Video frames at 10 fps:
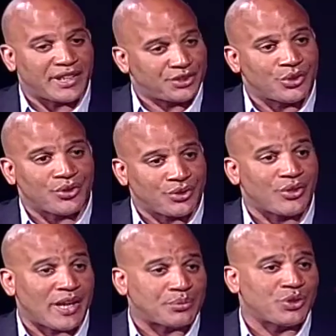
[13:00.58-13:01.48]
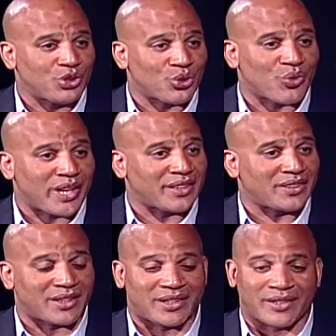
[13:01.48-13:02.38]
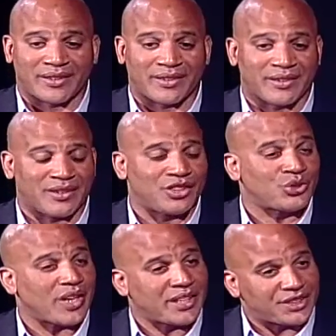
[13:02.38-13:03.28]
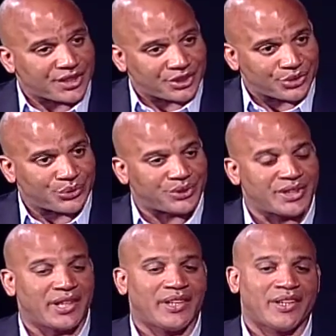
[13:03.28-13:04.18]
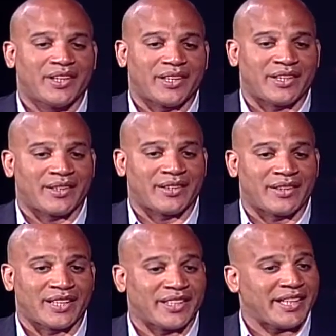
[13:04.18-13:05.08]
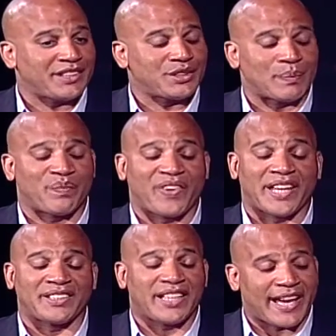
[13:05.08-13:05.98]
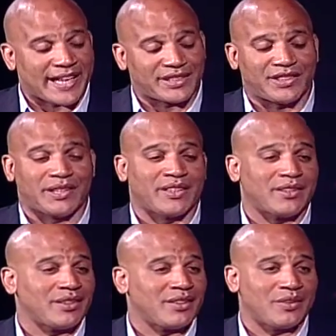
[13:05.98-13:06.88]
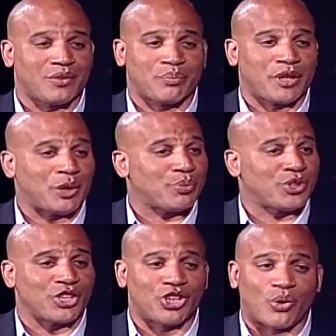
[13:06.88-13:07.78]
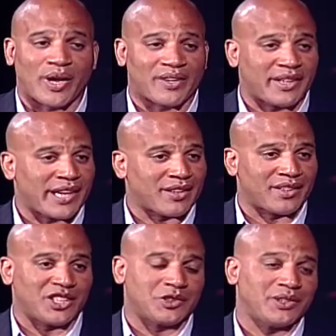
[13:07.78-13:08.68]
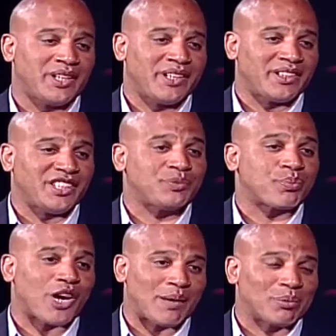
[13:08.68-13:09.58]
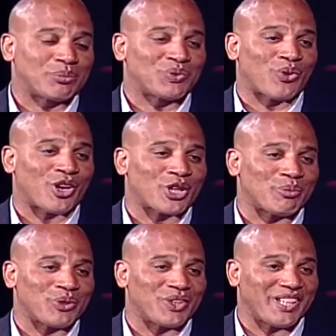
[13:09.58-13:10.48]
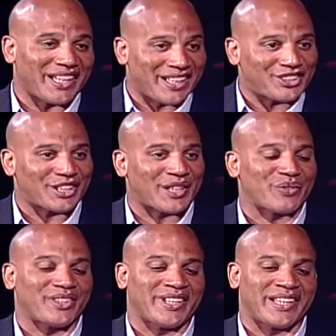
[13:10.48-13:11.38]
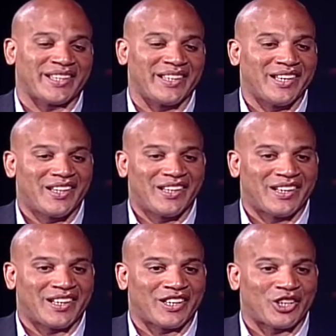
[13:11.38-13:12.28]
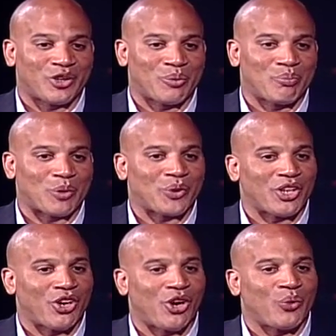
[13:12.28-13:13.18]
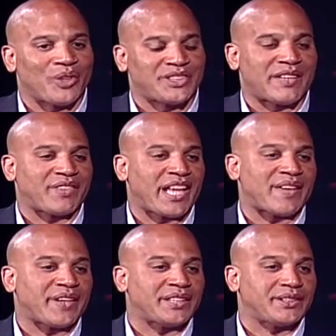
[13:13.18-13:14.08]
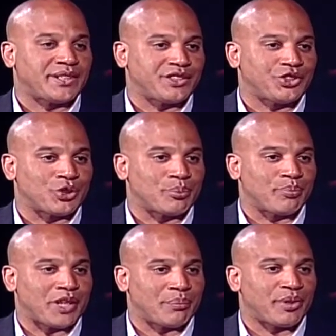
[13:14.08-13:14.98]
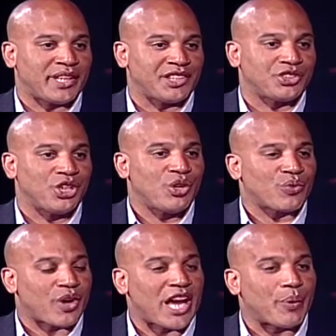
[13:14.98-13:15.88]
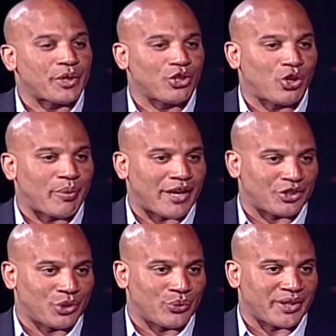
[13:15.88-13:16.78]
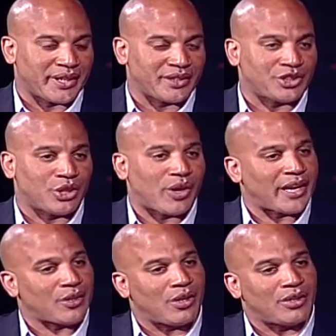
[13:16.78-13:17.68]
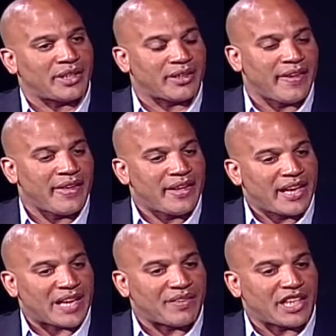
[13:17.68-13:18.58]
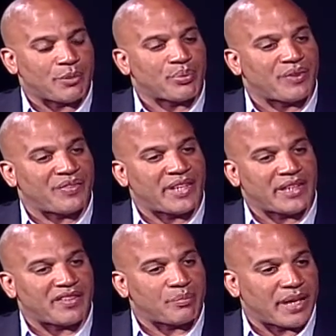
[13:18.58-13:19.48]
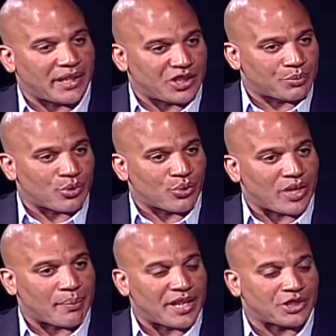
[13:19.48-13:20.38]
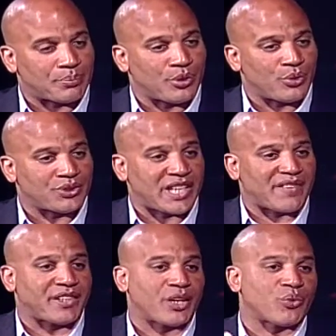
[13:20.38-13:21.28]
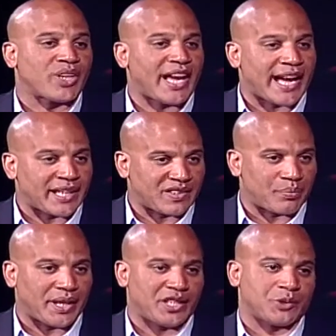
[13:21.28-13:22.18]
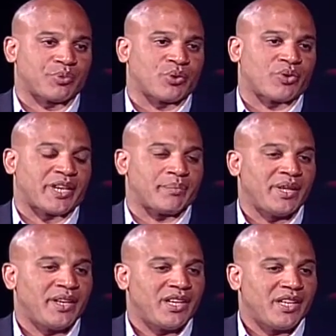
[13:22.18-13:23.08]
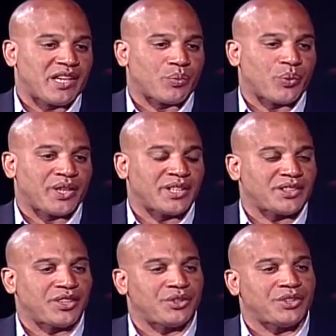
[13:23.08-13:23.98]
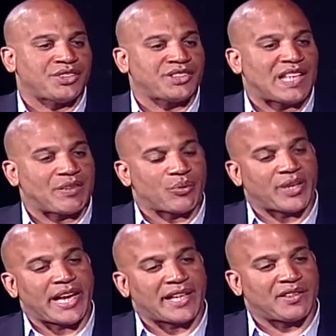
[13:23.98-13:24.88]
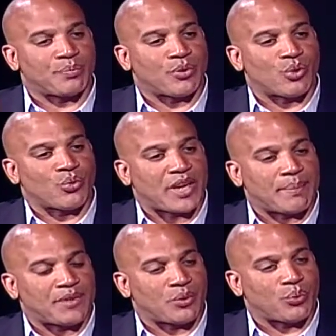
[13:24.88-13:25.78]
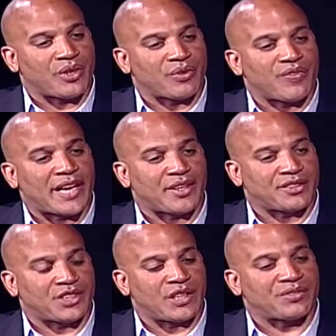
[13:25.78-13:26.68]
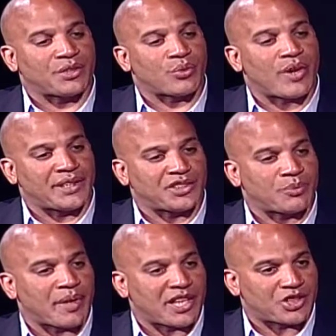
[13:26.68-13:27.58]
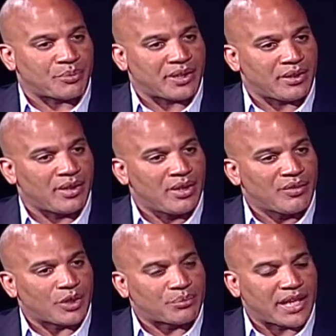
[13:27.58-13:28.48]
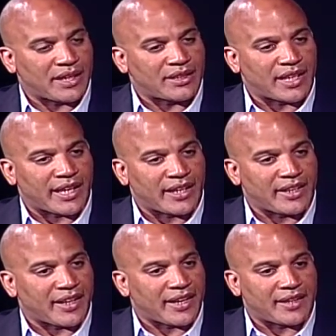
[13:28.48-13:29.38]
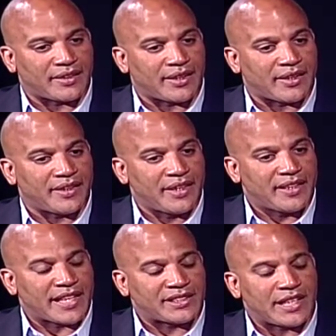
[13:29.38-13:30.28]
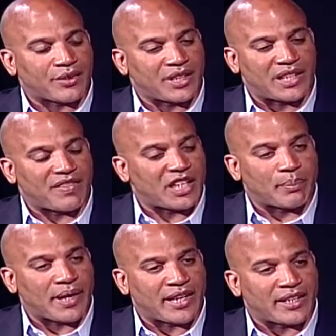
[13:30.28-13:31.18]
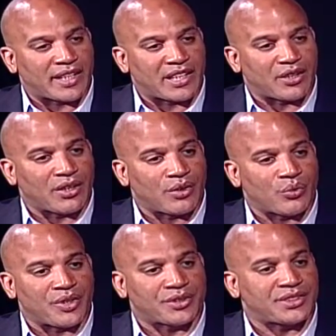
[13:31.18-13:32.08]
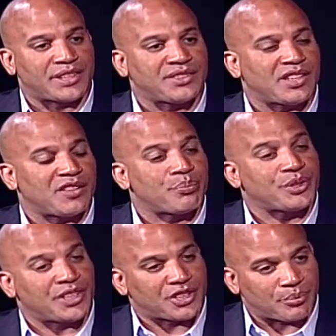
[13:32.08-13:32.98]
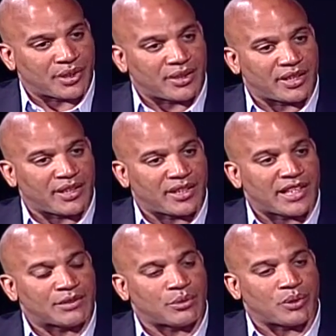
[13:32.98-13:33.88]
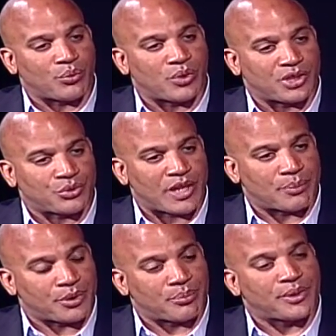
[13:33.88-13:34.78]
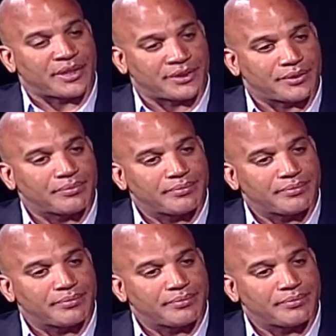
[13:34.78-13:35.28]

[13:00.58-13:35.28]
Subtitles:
yes, you're absolutely correct. The drainage issues, again, some fantastic people that go out and handle these problems for our community each and every day, but we always have to have a system in place for how we go about doing it. So I call it having a preventative maintenance program as opposed to having a reactive maintenance program. If we continue to just have a reactive program, then we are find ourselves in crisis management from day to day, and that's not going to give anybody any real sense of predictability, and that's what we want to try to put in place.